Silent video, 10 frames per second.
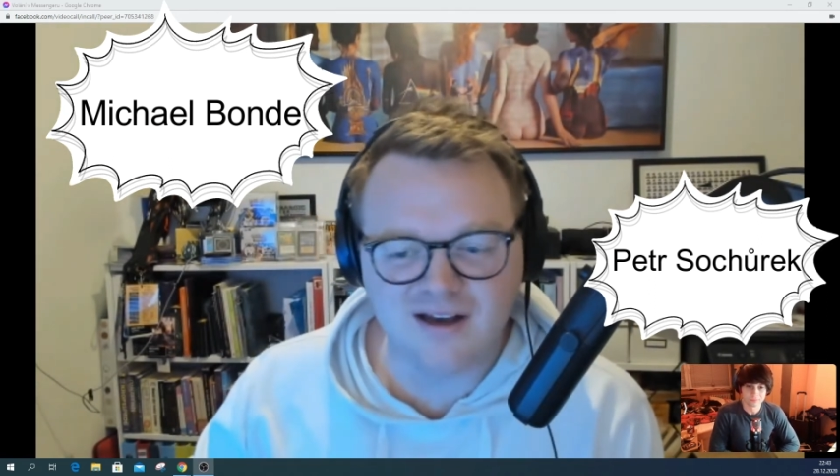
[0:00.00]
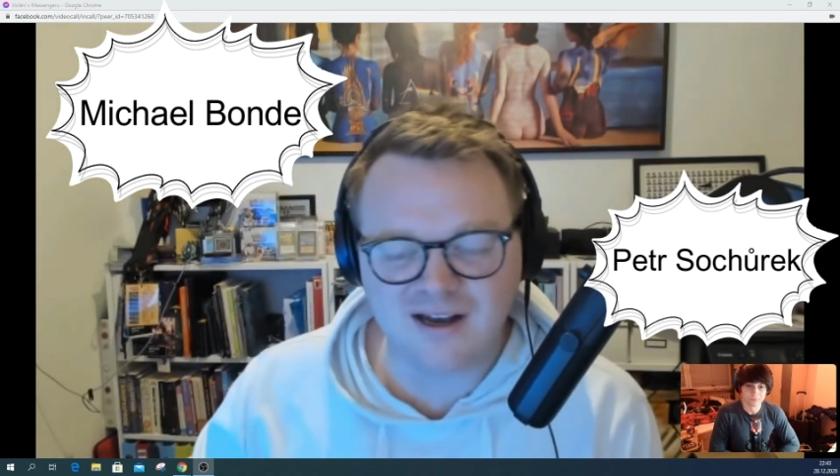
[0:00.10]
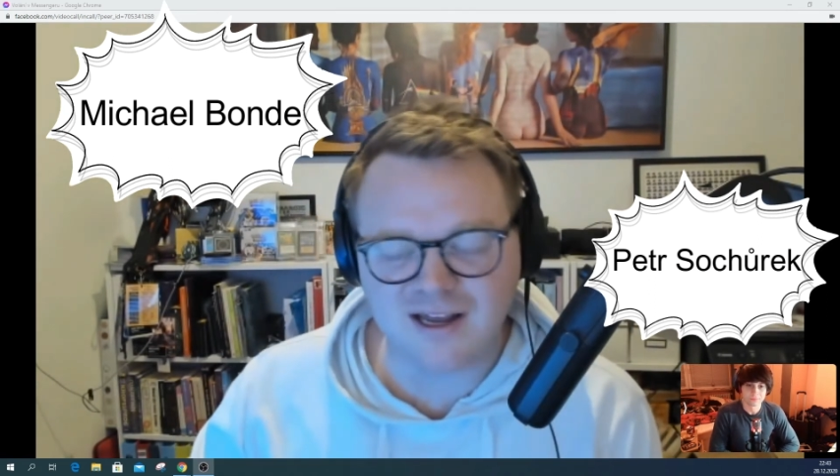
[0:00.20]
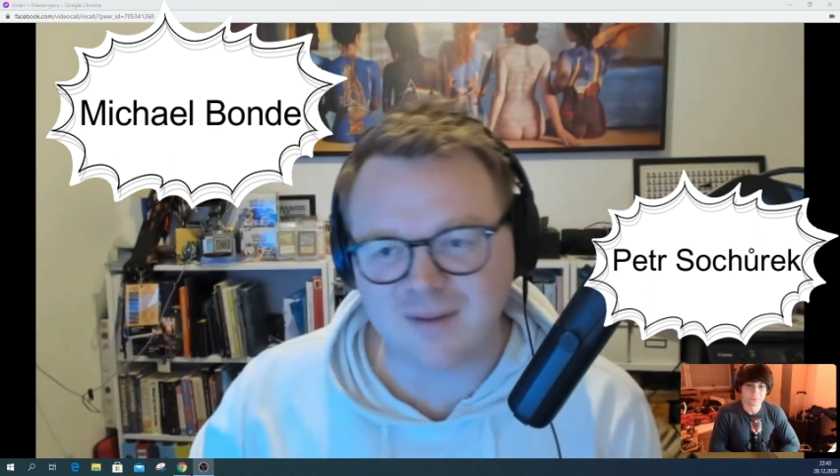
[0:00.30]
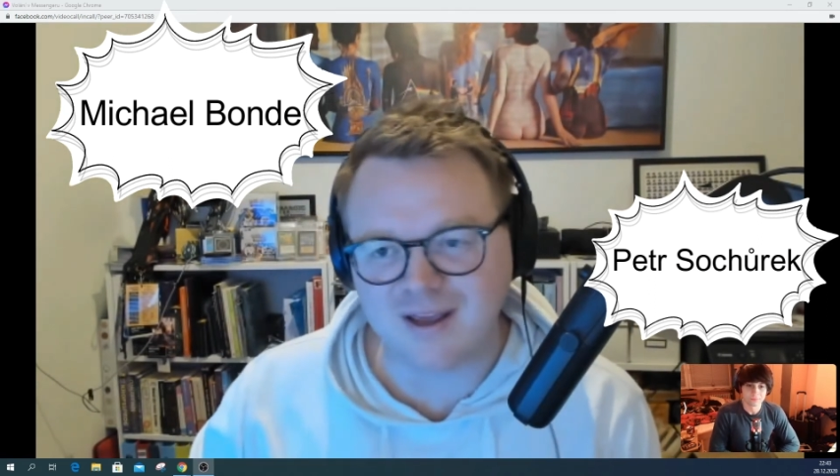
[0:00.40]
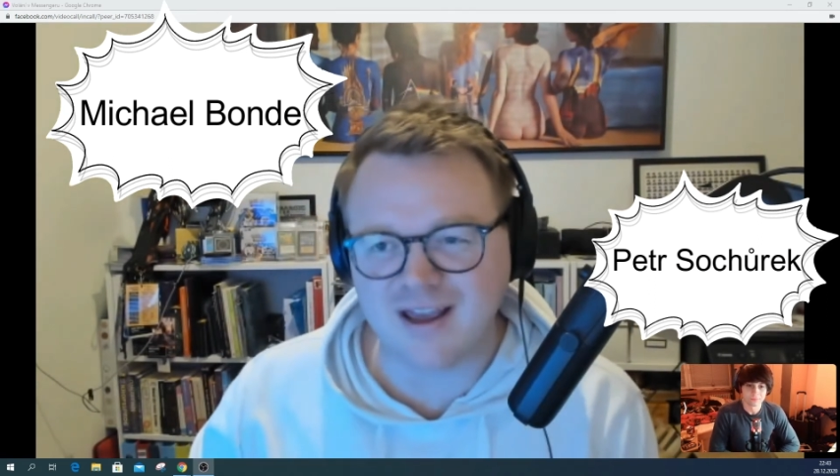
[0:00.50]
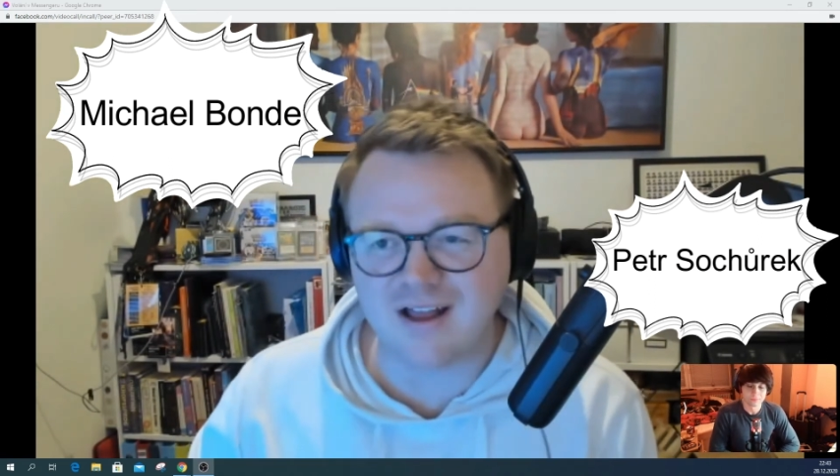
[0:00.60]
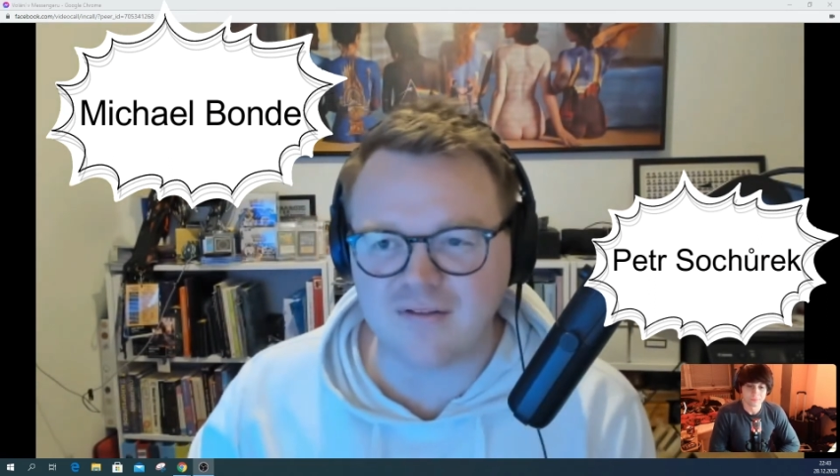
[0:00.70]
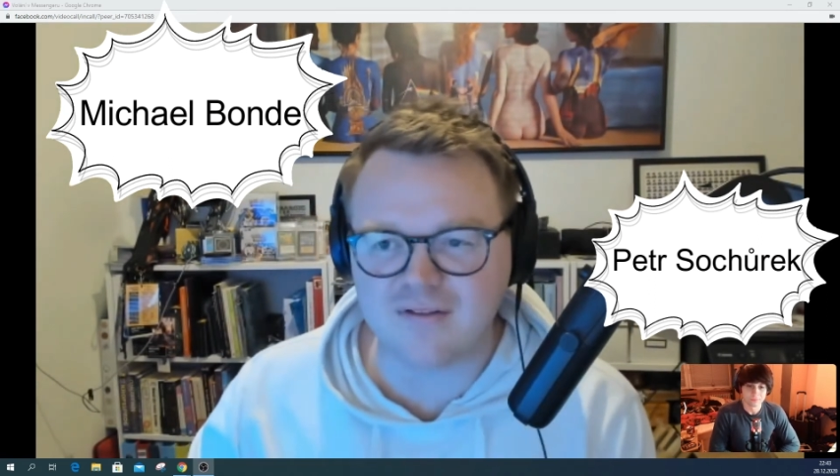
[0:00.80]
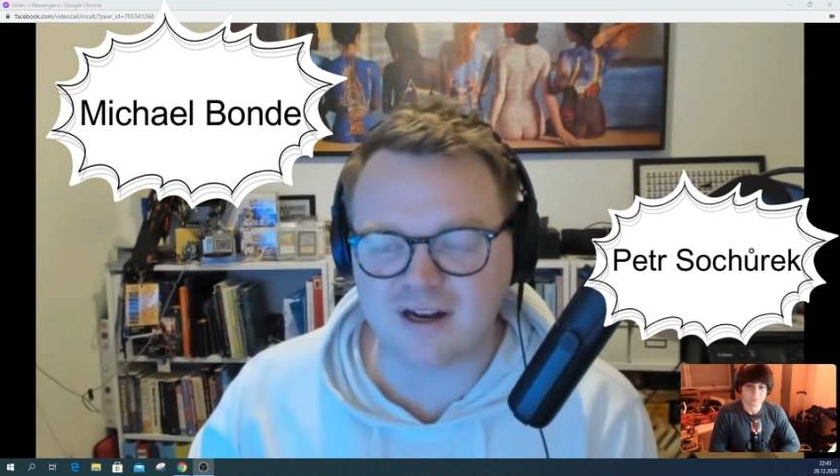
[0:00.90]
I like playing
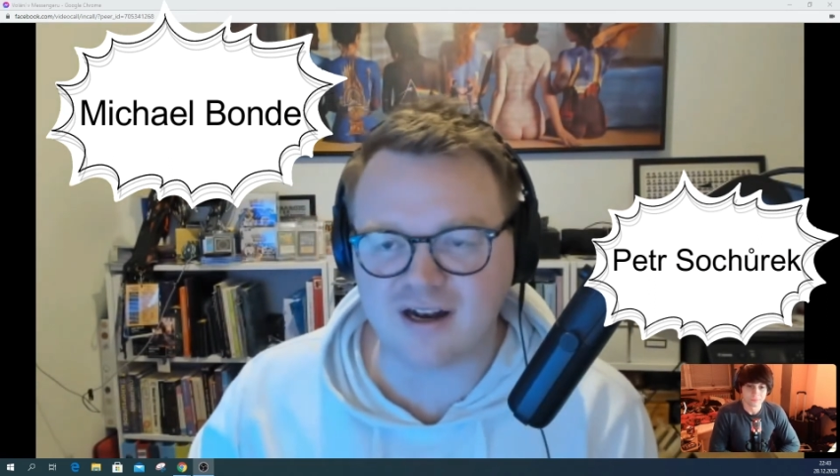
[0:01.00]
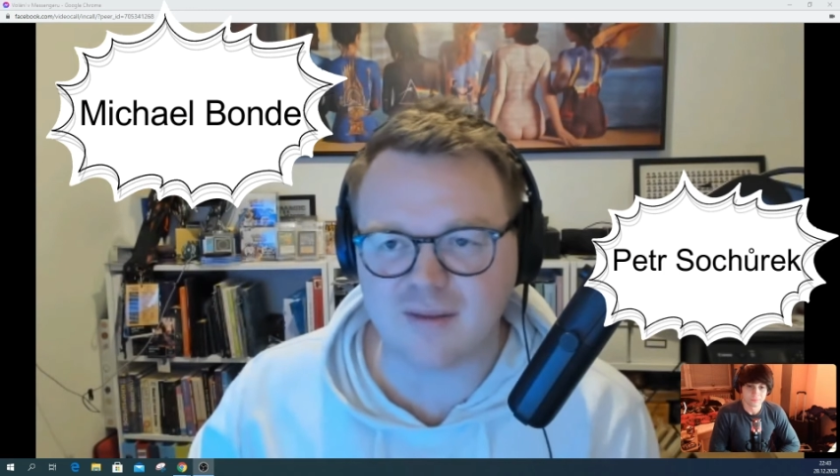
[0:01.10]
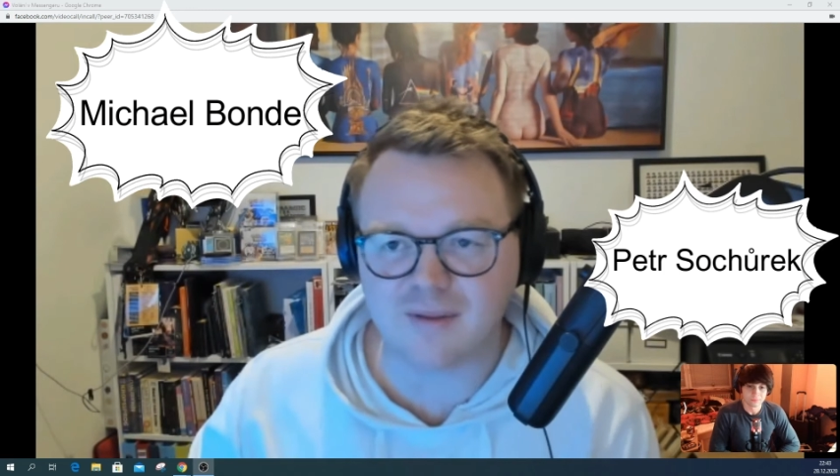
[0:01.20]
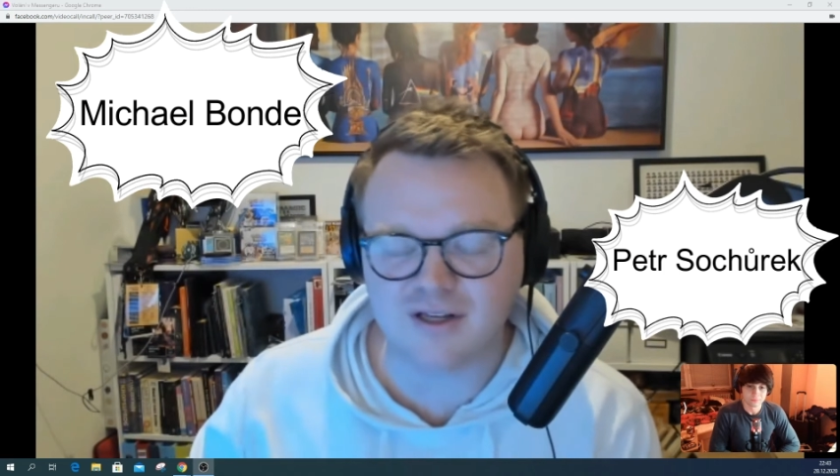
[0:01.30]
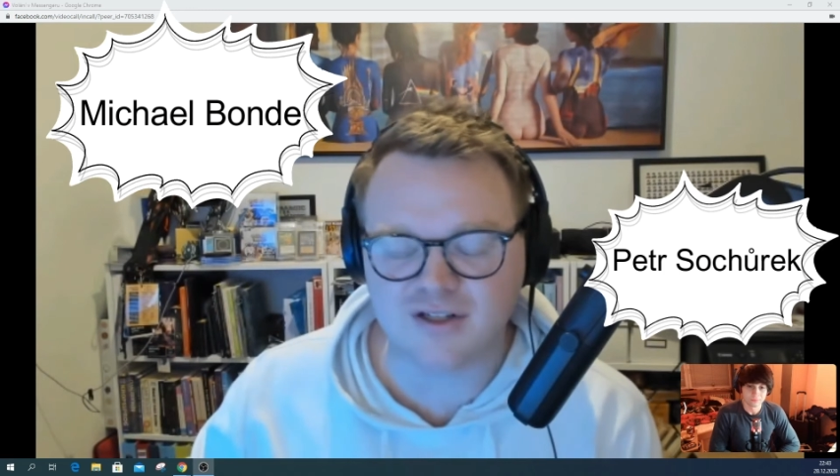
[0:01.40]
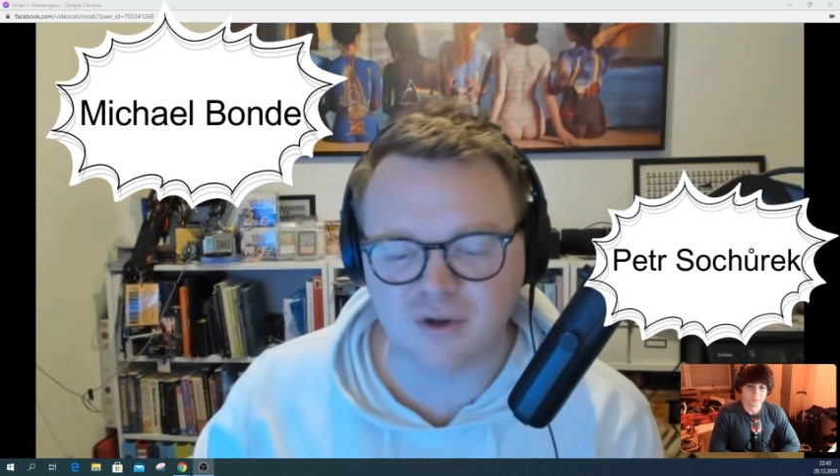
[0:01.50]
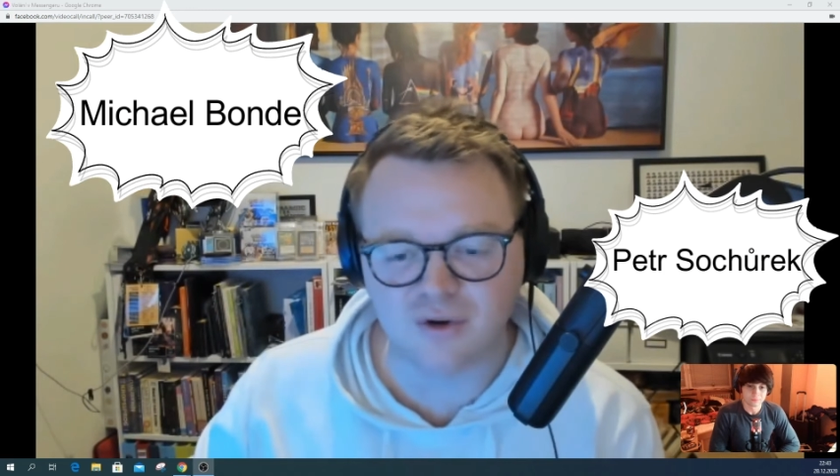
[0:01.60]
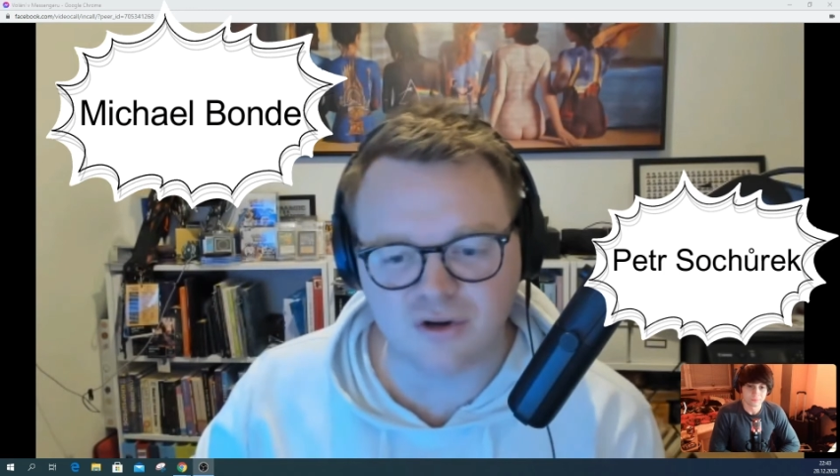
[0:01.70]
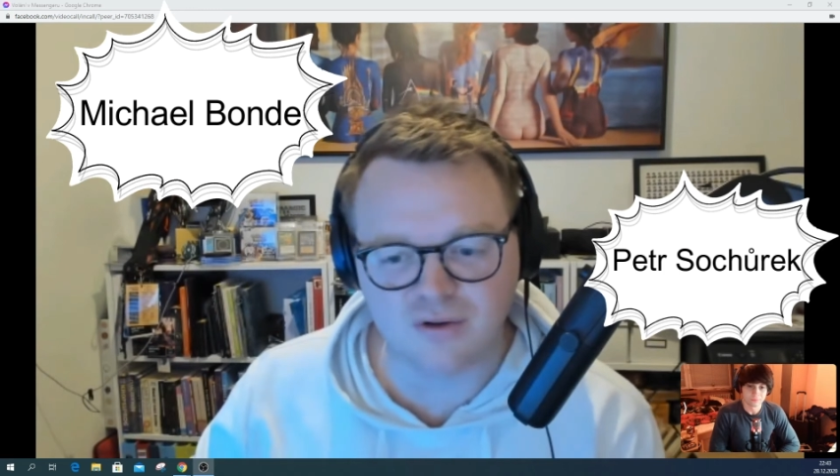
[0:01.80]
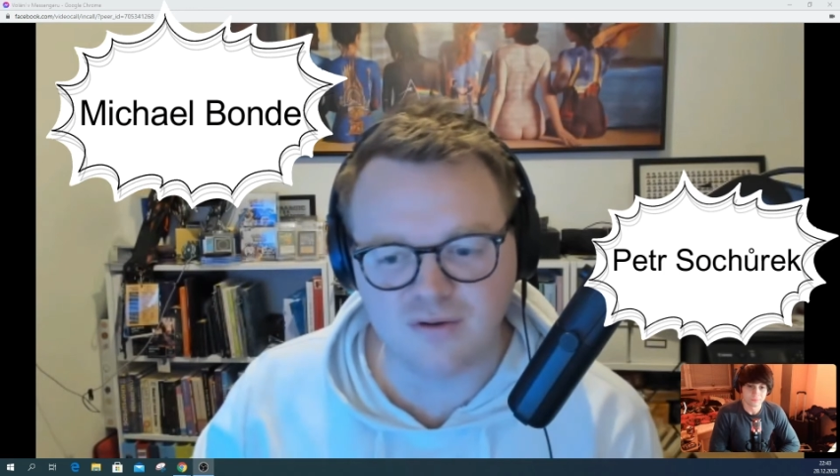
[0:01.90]
Elves and I like playing
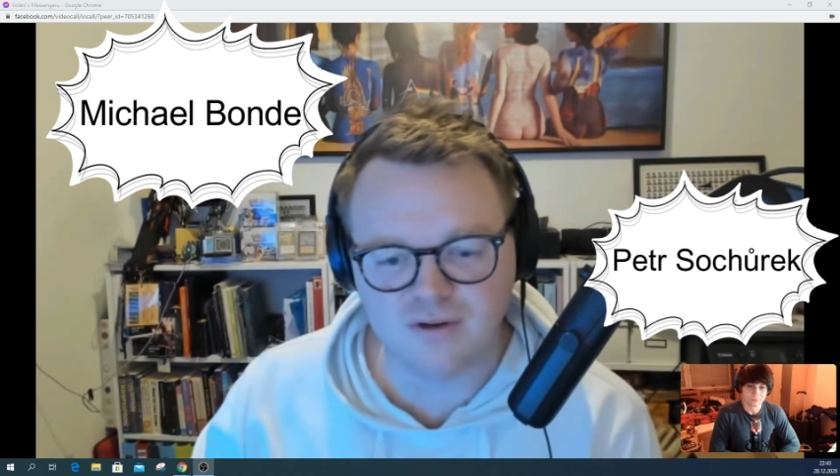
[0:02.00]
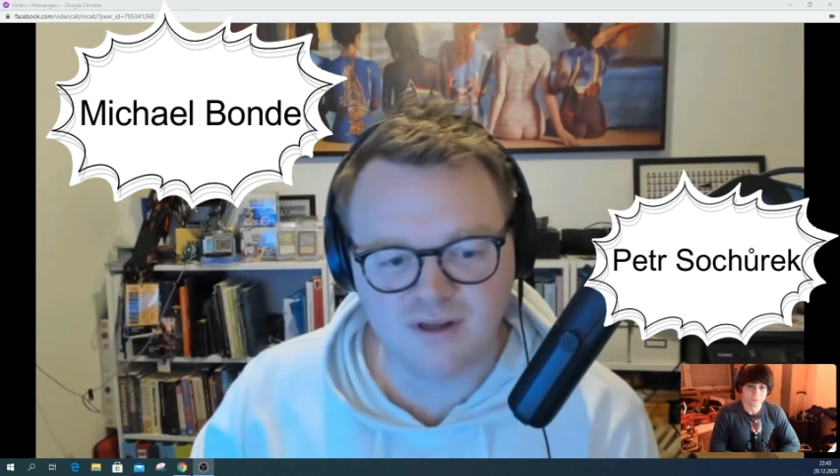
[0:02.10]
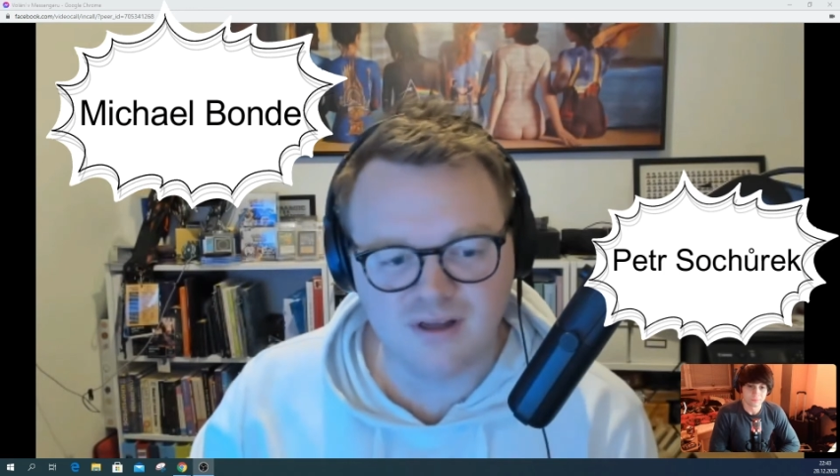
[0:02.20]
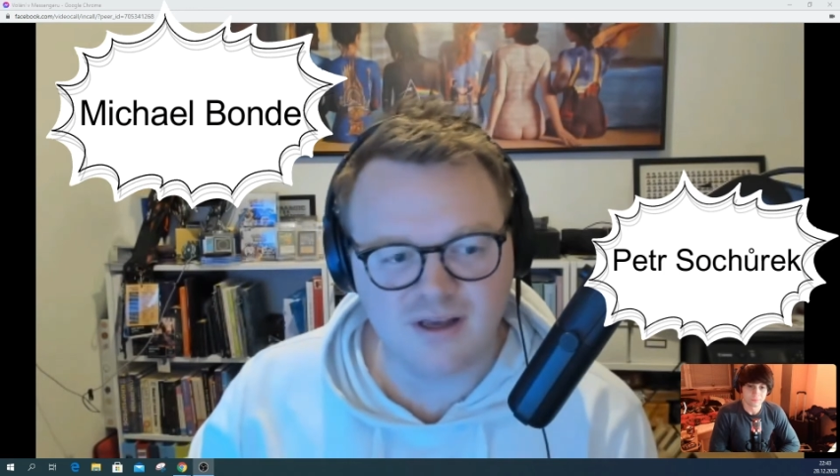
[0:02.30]
Snowco.